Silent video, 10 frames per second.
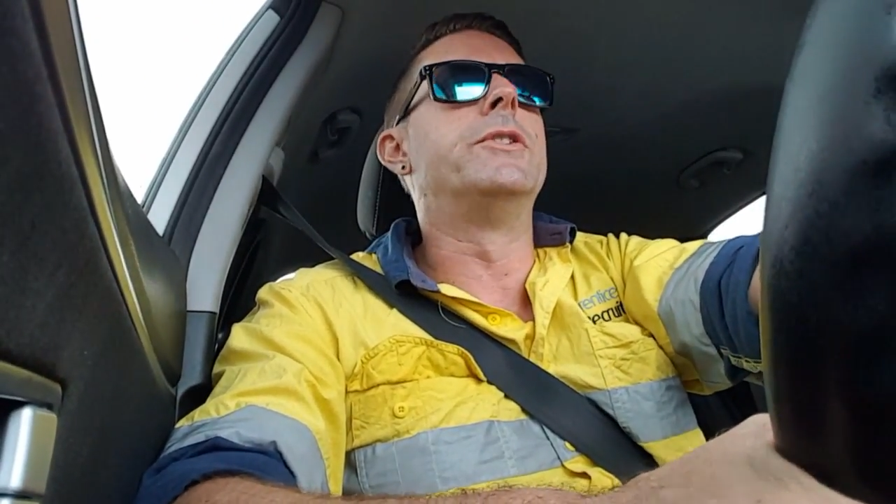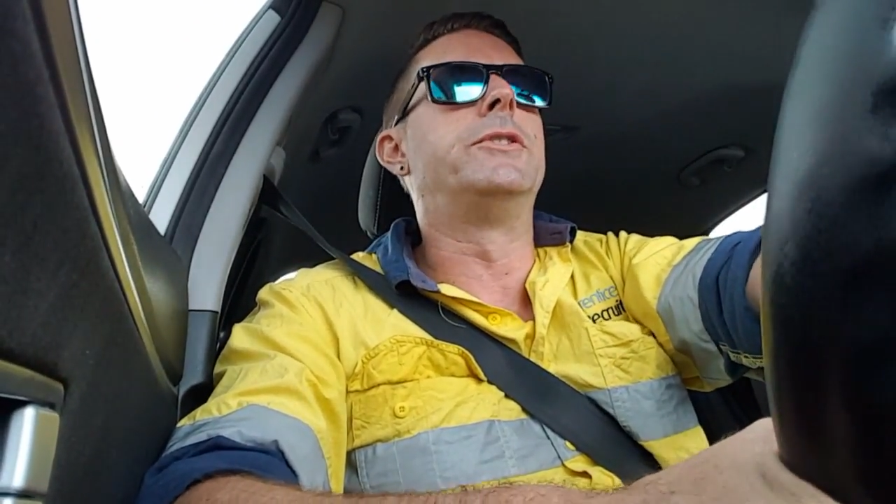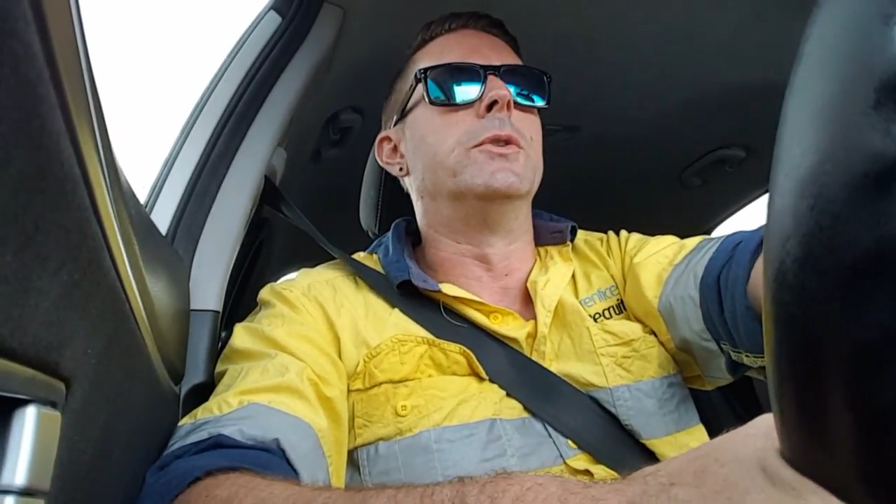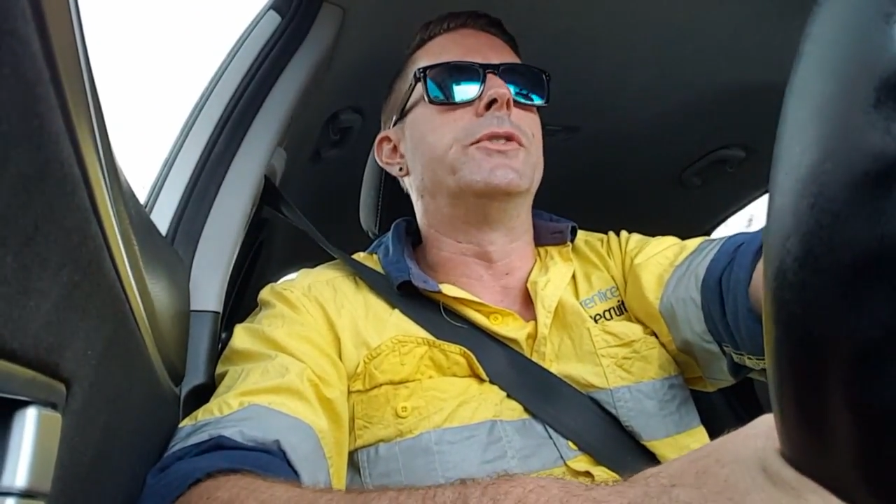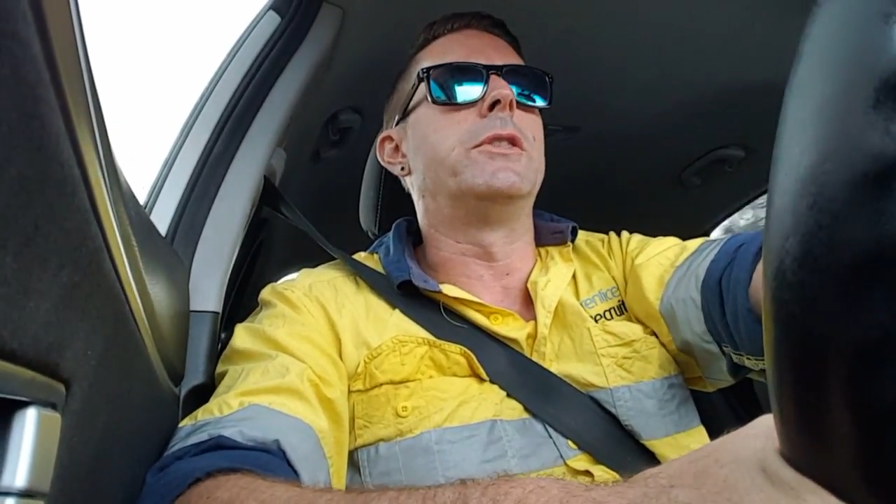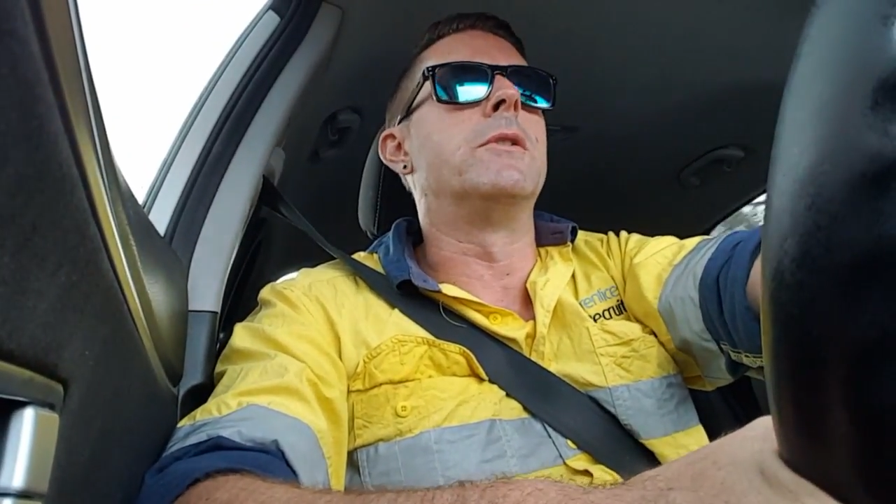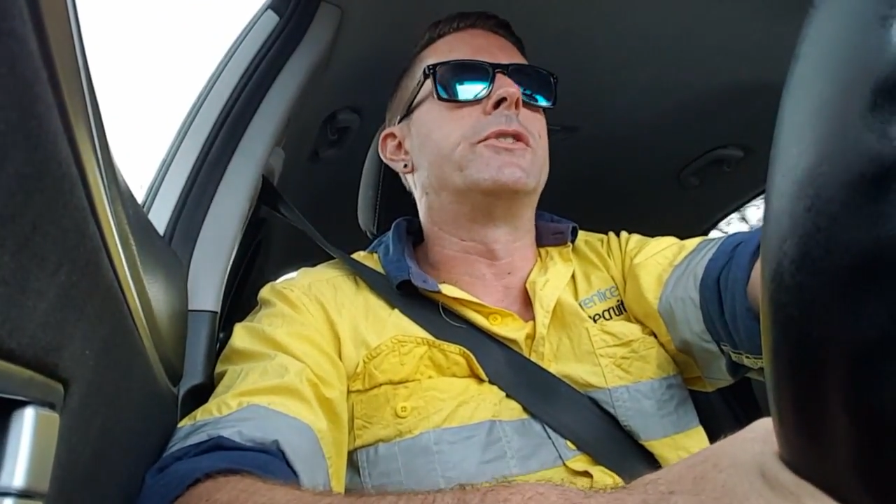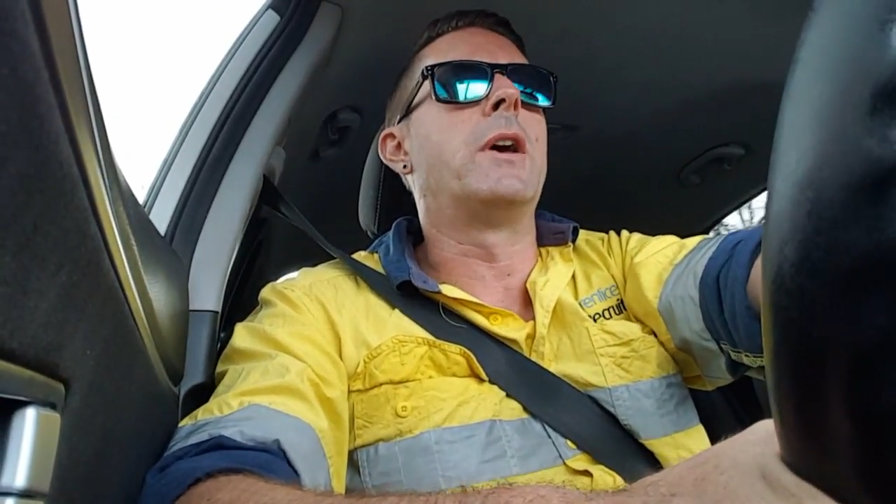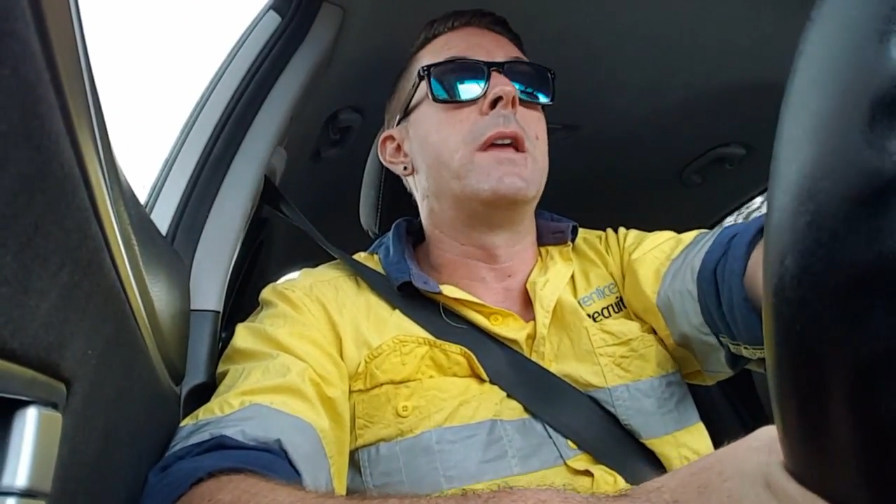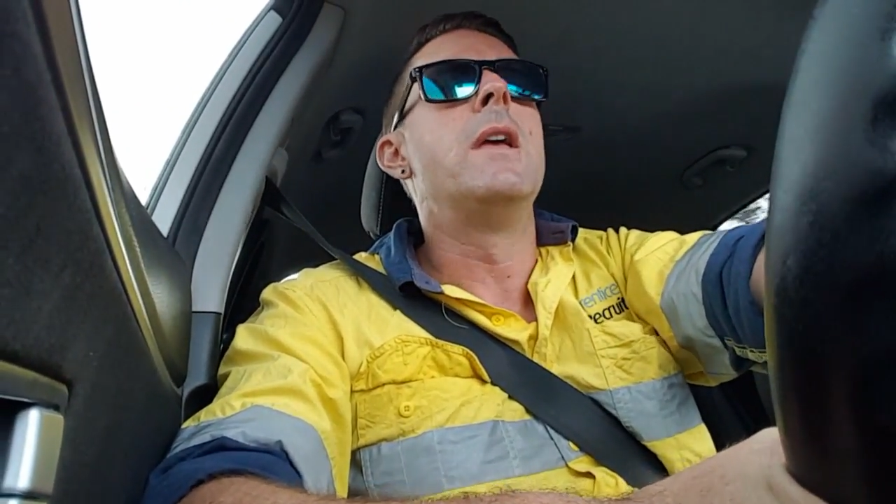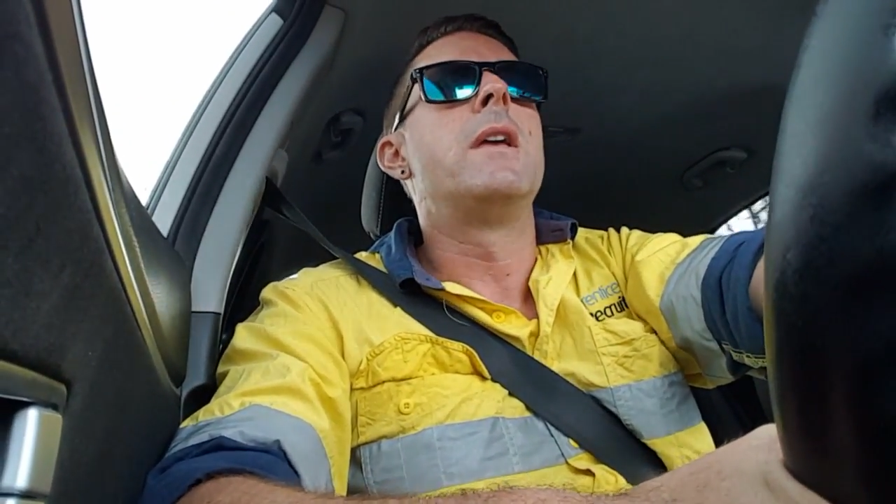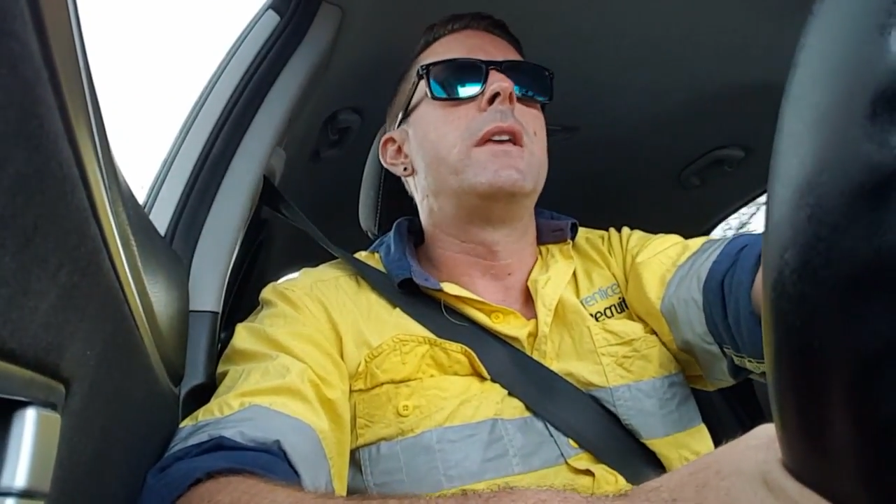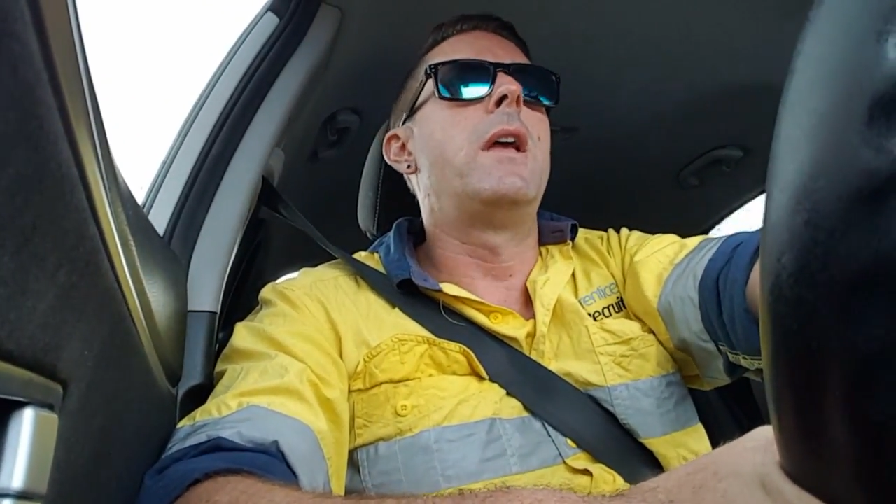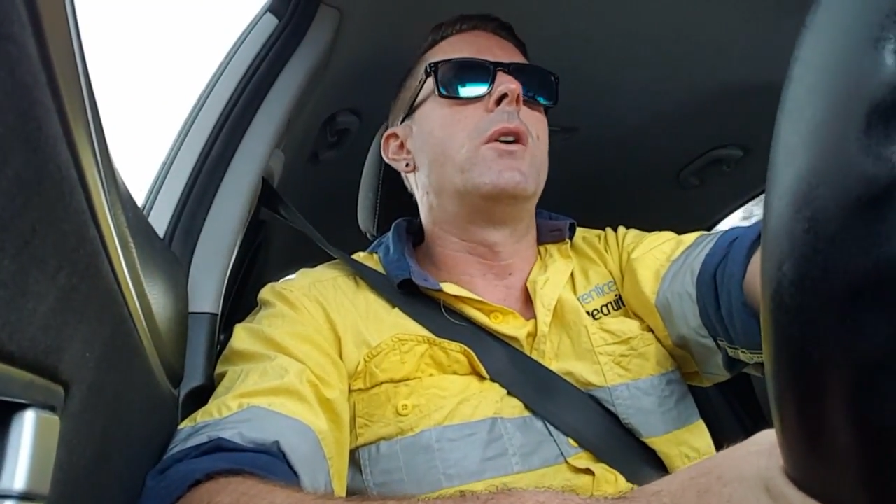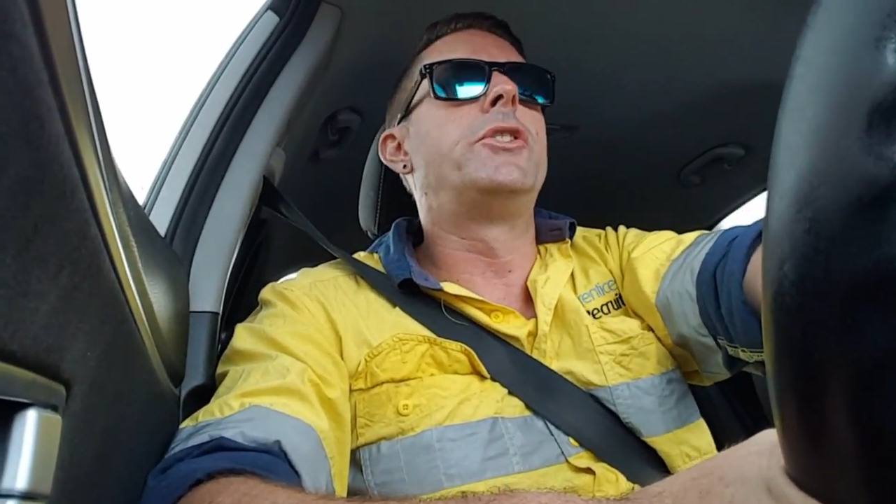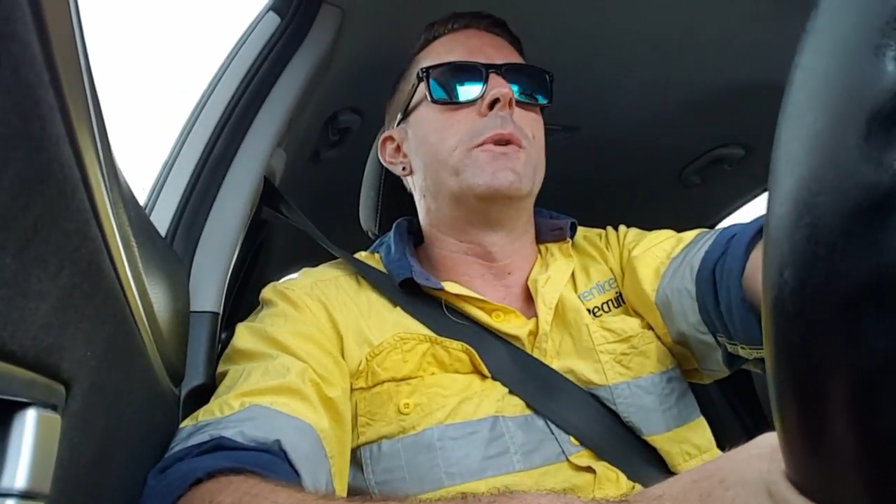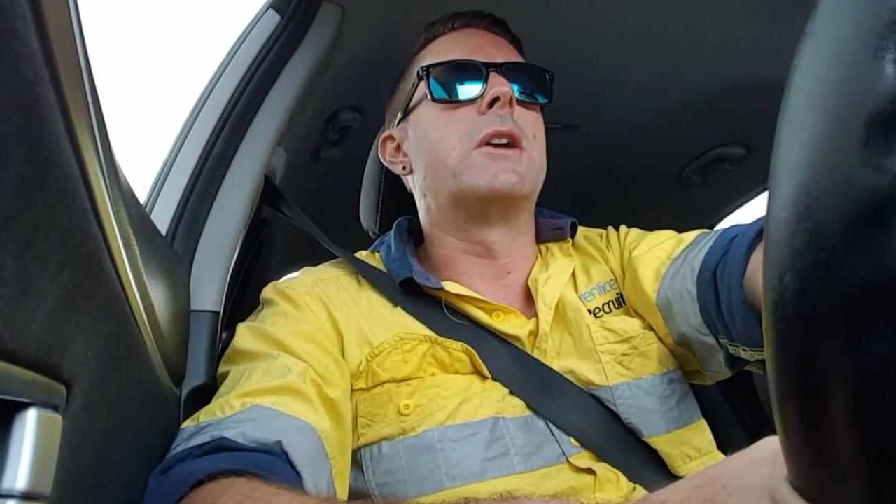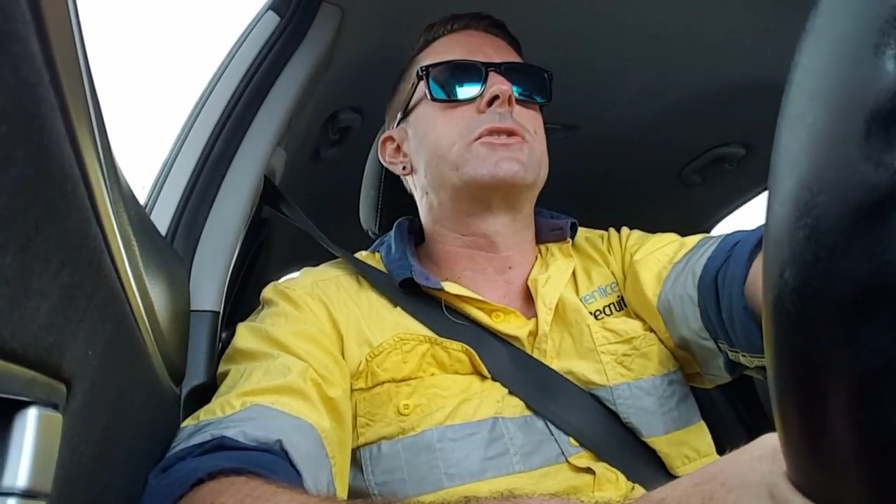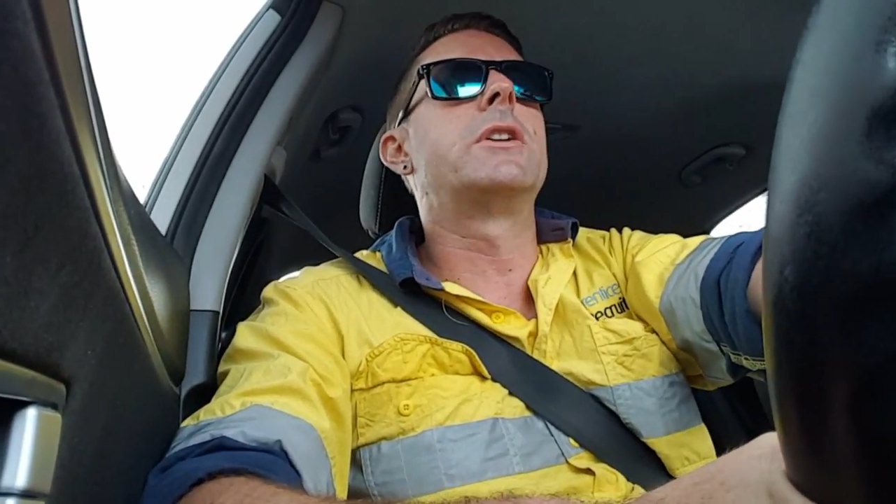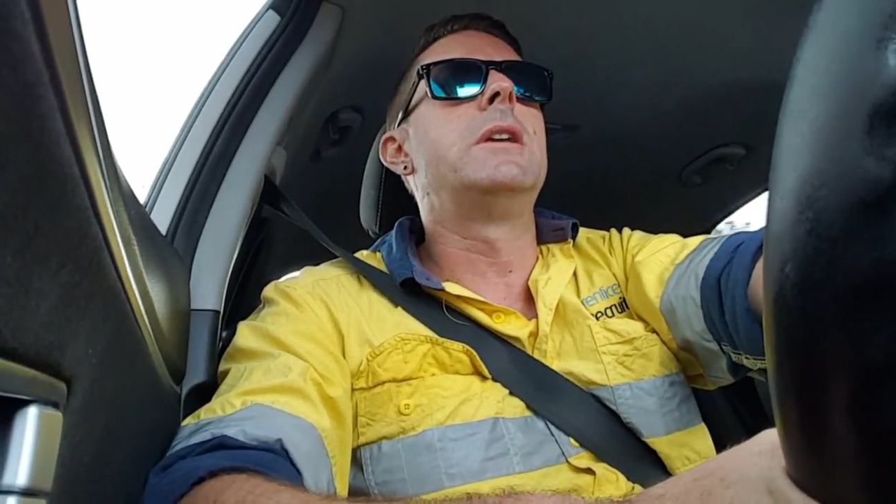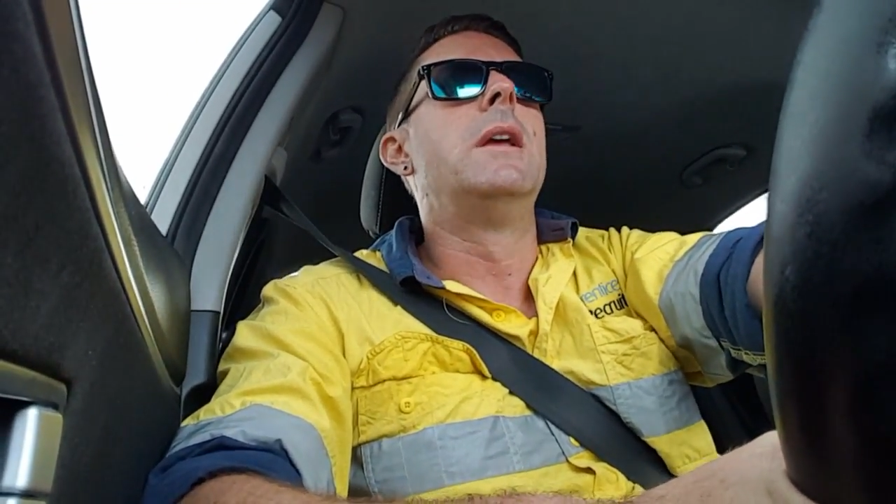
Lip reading: to still sit there and say, yeah, I do actually.